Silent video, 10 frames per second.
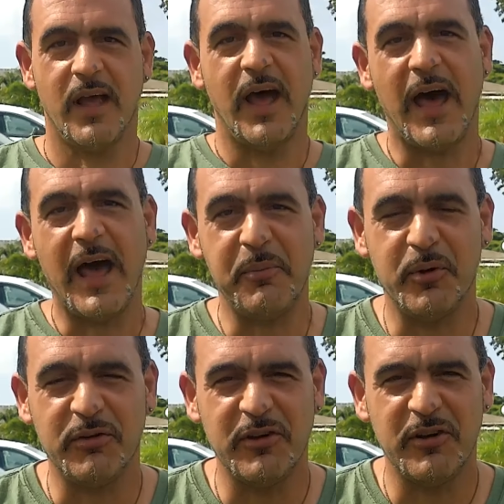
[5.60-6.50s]
Hi
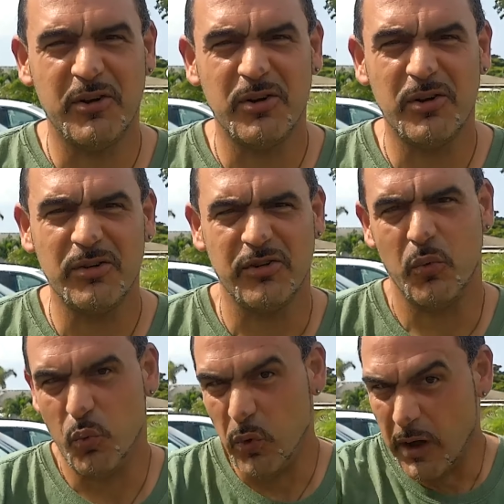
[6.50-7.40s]
boys and girls,
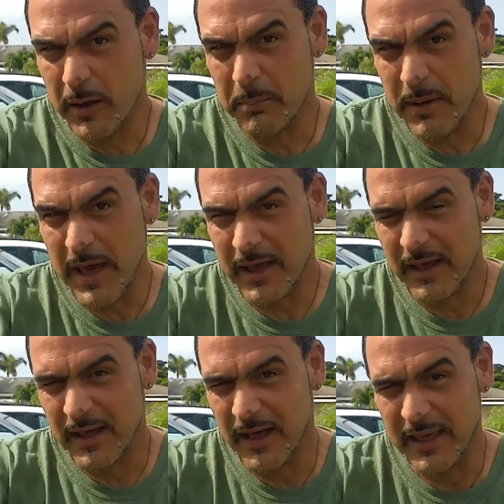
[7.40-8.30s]
and welcome back
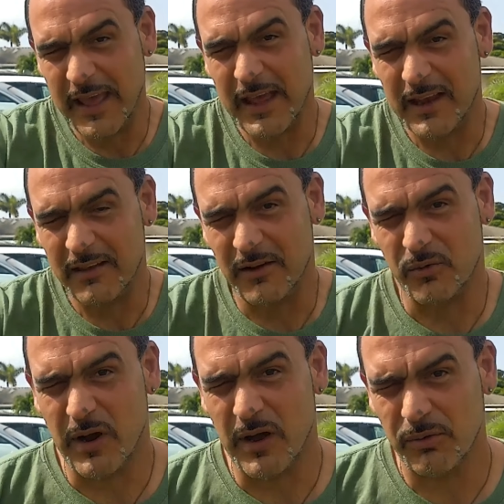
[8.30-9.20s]
again to
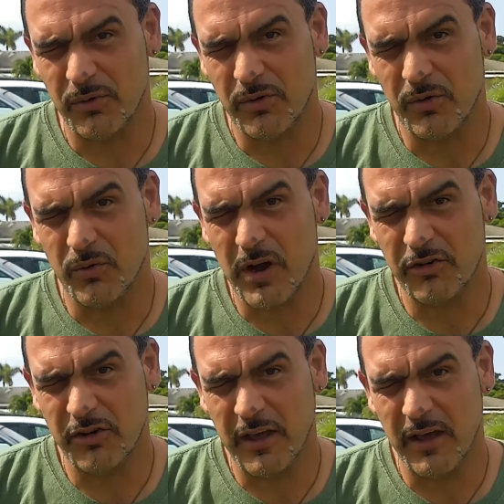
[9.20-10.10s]
Ralph's Garage
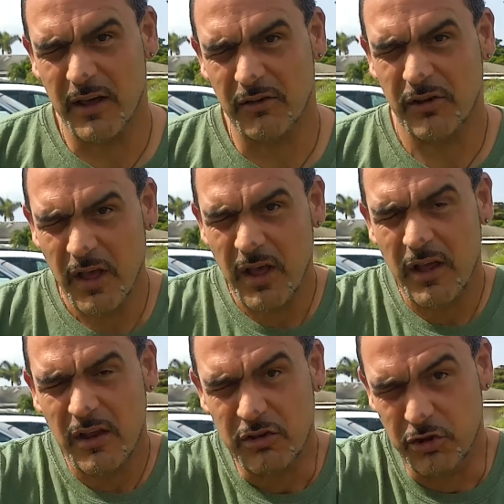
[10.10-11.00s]
of Chaos.
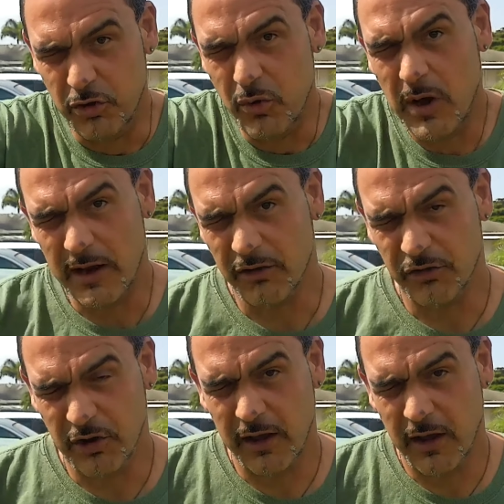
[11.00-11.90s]
Do you know how to
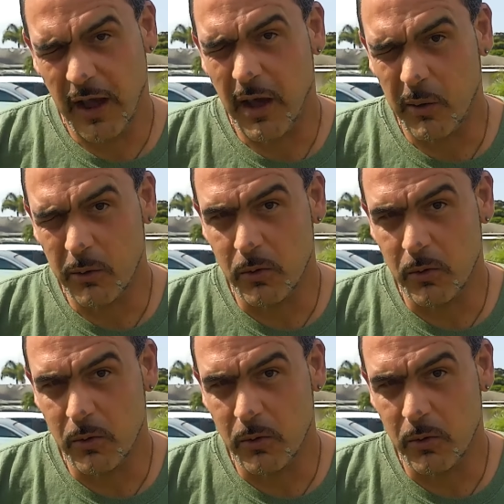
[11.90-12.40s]
check how